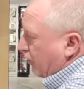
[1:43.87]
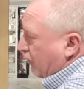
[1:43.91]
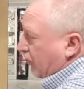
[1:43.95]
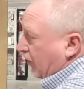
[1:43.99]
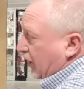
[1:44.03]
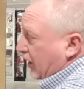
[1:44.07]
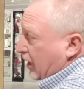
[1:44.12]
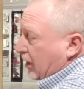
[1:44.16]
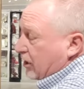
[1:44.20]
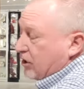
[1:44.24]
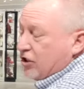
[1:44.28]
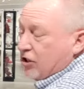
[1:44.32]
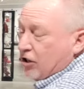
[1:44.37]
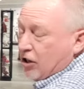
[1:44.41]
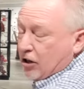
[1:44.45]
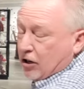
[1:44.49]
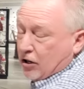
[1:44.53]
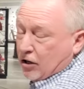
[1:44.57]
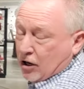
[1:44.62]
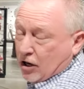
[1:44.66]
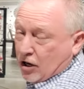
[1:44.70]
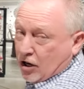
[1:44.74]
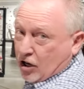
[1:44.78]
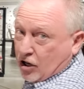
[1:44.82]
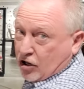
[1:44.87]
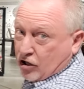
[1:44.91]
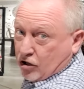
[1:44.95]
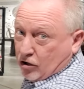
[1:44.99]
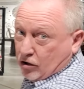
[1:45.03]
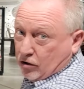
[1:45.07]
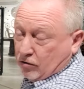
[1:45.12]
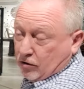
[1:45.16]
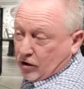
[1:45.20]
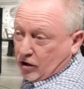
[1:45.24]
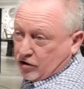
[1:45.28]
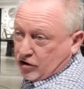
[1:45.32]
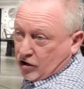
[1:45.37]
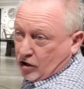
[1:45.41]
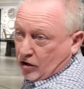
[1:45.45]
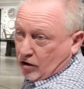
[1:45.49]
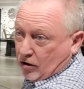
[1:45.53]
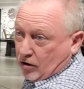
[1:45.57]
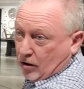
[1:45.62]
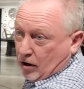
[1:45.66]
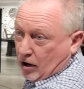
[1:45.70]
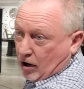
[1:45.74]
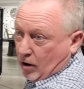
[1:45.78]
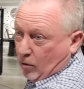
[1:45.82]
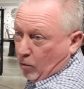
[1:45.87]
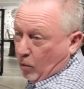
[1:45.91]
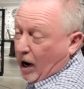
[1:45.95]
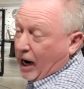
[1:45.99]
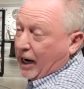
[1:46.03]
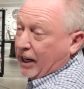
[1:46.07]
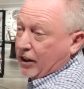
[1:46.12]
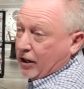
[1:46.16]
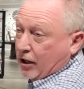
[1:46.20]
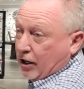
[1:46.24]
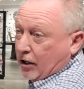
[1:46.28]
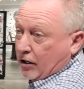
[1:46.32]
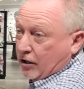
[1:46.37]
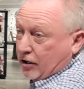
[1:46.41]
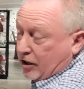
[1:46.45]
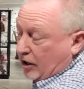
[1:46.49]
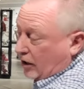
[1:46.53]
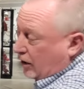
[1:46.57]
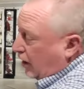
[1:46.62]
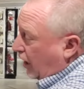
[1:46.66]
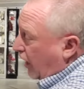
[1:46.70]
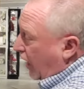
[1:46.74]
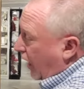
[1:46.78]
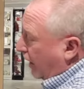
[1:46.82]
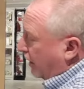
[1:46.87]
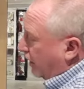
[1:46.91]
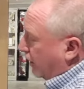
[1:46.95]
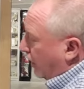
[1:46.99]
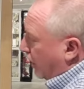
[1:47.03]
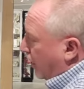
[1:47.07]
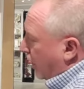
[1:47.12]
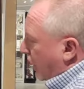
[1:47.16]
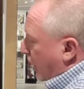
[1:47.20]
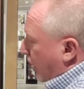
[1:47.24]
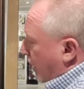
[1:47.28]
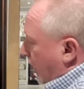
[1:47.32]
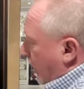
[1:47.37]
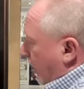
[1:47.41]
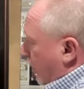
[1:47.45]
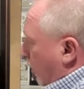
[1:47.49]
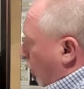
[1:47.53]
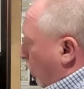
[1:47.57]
forget to wind the clock. The